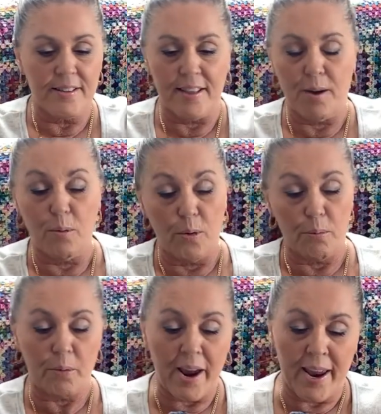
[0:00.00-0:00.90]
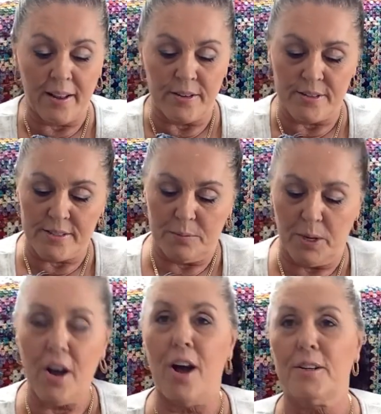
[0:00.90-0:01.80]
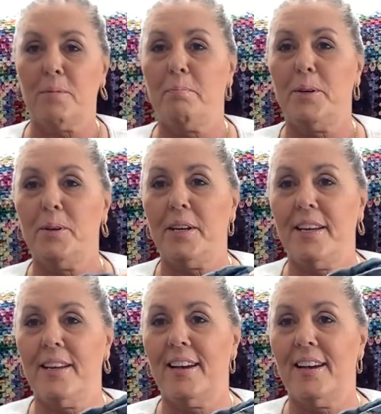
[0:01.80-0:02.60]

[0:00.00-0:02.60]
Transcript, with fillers: that wore Wranglers. We called them booty